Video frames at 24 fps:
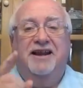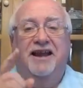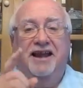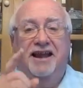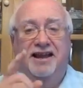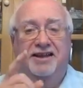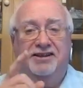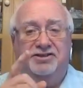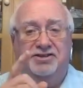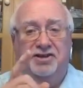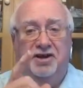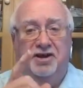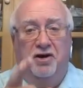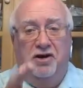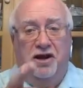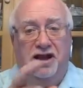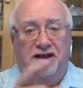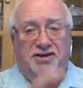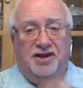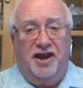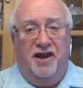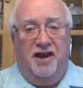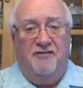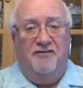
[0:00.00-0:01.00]
And so
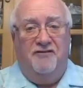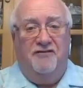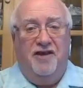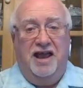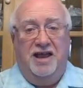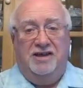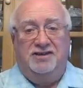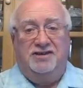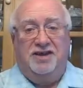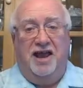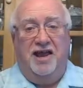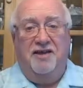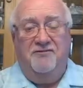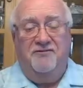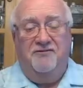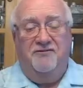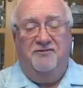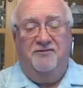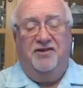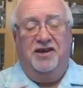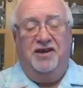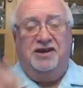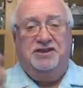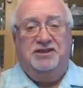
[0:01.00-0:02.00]
as I
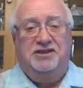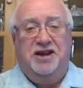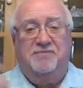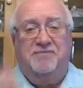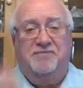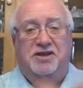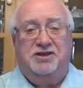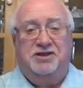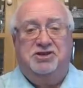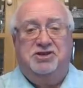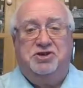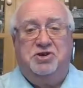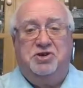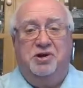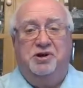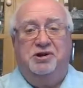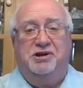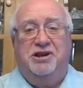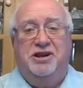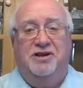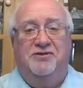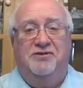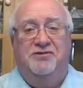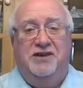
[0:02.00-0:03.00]
finish up this short
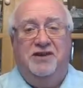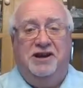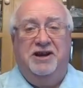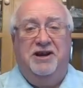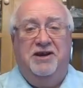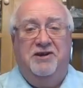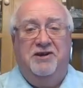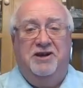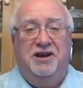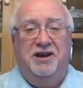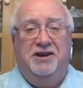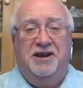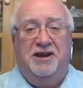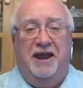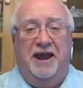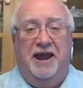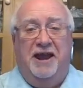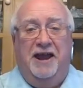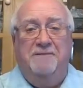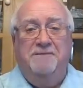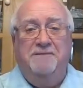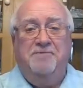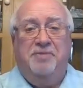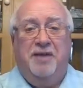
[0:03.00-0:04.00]
little video
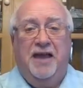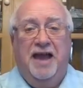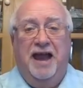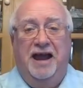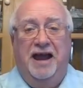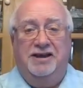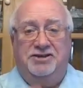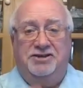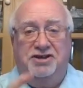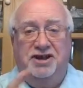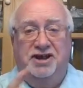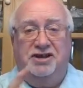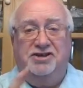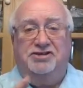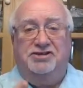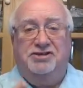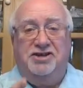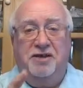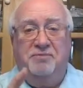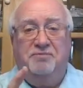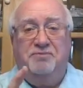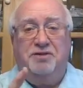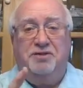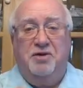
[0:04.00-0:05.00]
today, I just
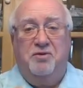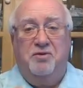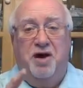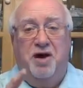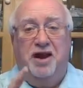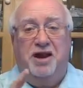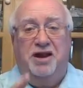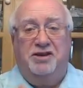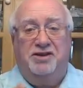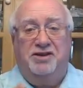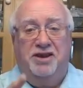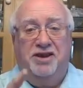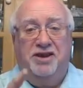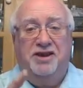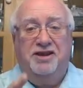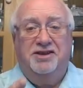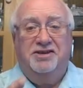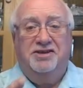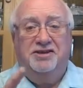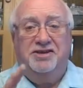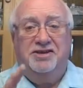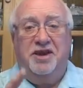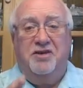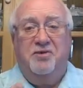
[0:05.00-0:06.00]
simply want to
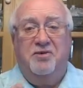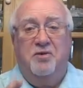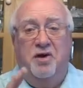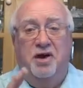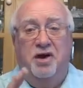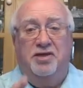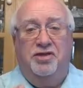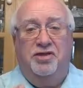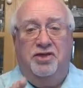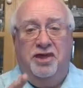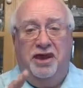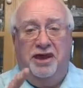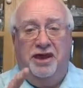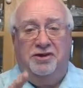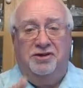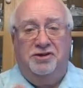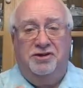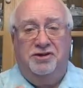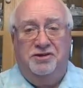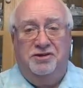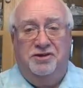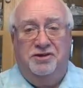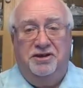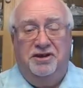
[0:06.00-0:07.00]
say one thing
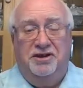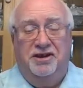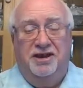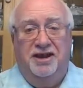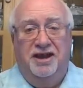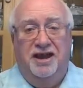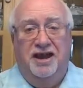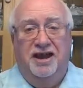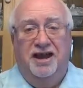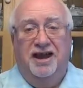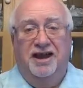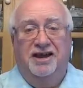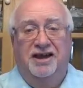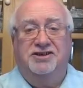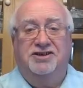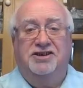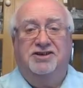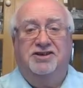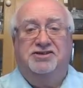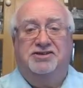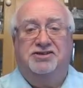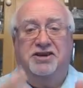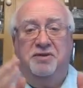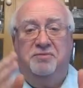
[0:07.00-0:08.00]
to you. I
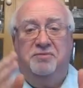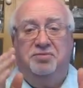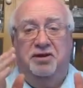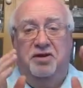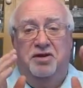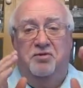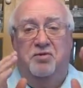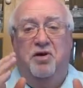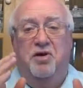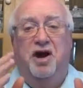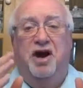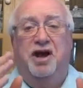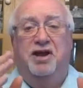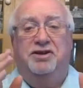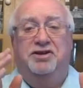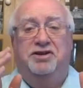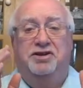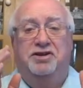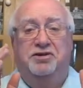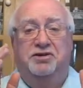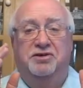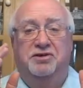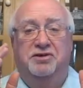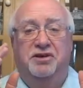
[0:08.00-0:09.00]
just simply want
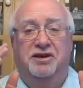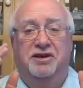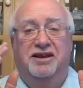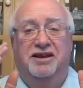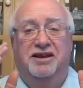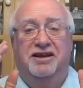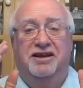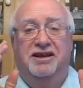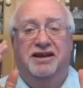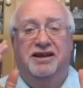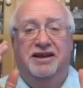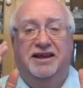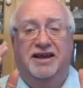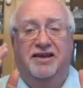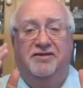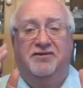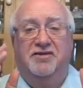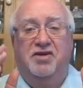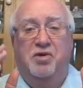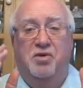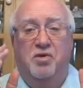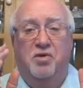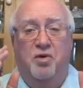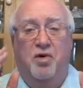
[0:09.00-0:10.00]
to give
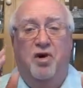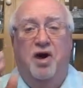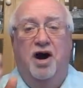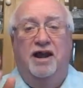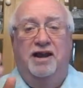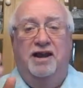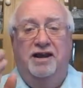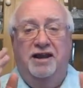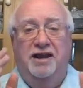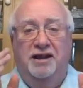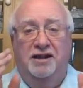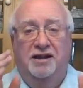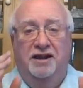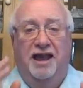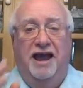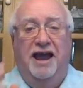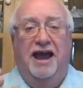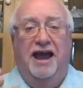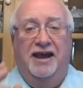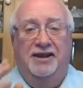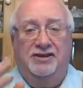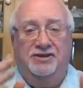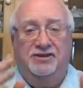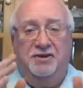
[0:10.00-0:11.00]
you one
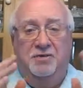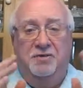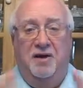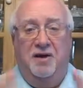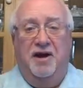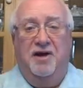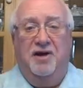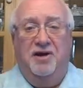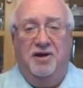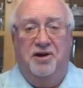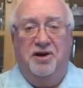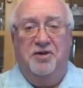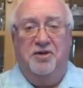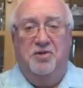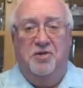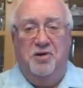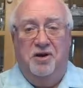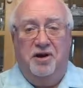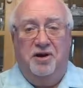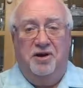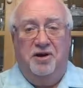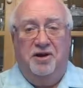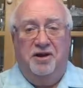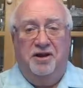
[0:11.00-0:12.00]
last parting
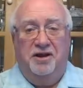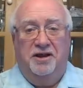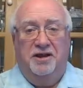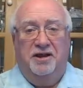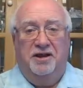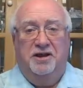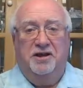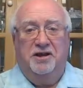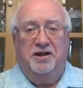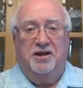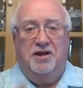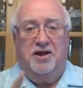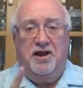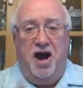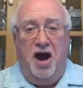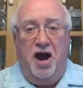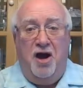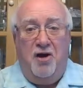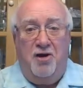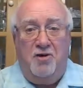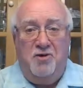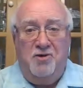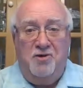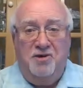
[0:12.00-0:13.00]
word.
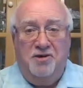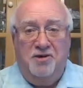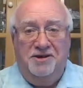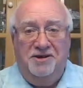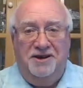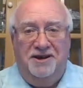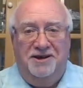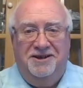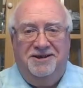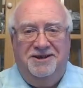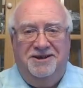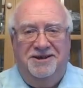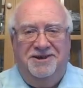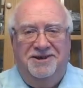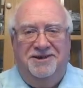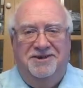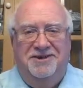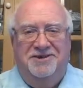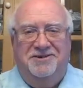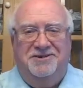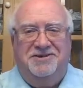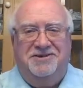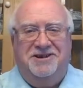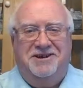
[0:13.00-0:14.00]
Go!
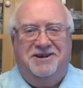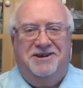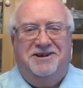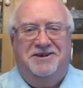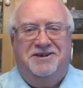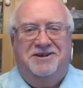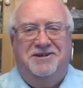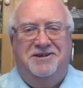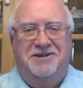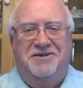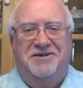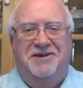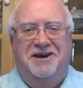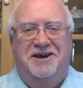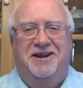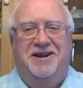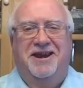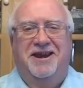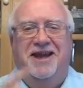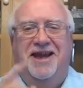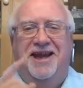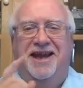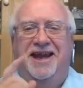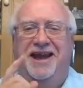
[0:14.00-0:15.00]
You can do
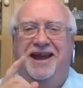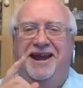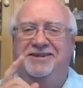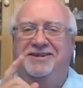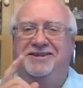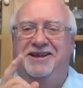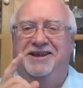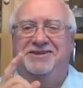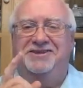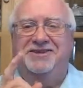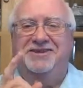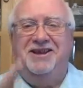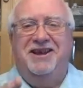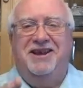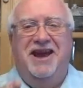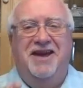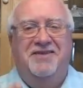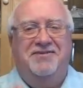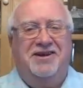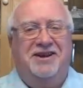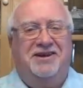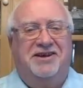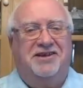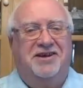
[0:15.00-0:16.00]
it. Hey, listen,
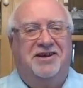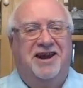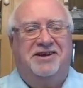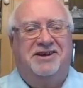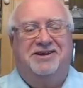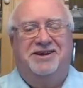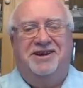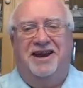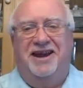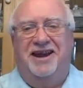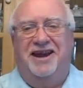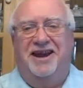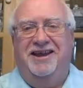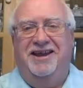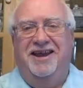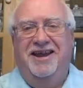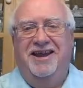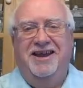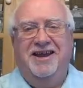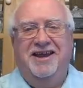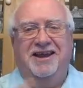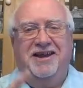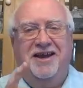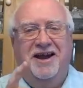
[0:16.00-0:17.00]
have a great day.
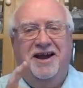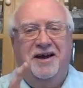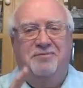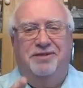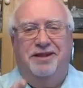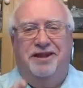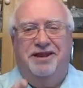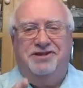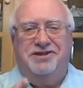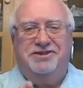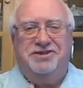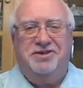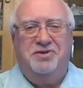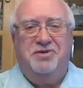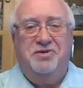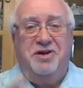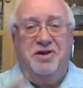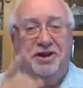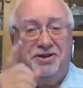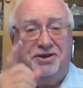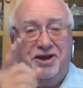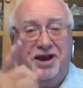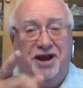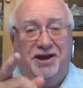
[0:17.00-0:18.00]
God bless you.
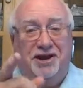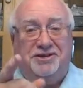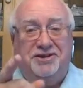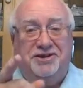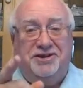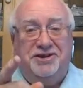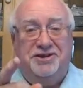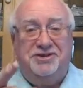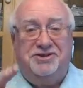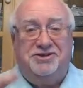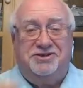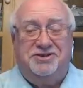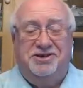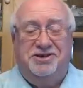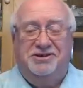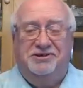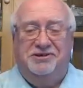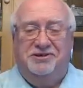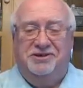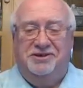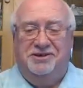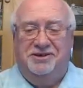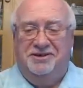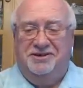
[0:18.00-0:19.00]
We'll talk to you
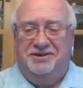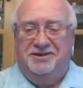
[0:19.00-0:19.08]
soon.